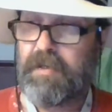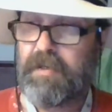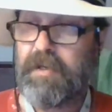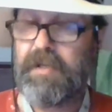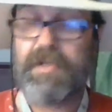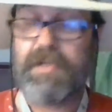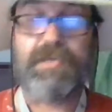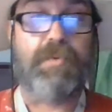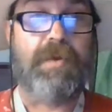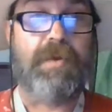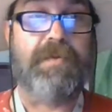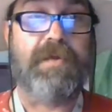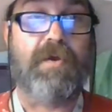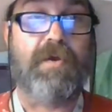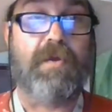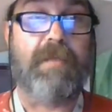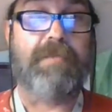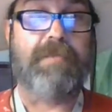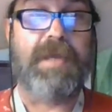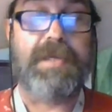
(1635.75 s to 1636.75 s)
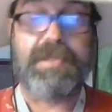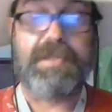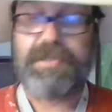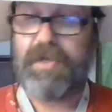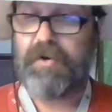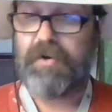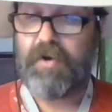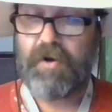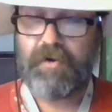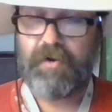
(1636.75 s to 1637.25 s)
and it's one of the only places
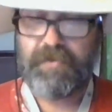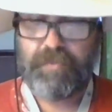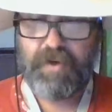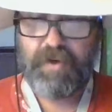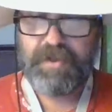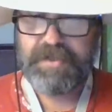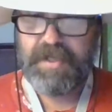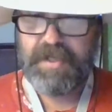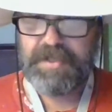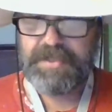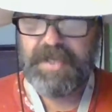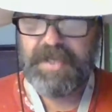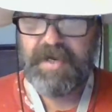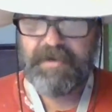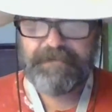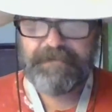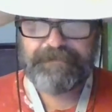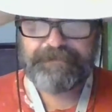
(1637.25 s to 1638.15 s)
on Earth where it does that.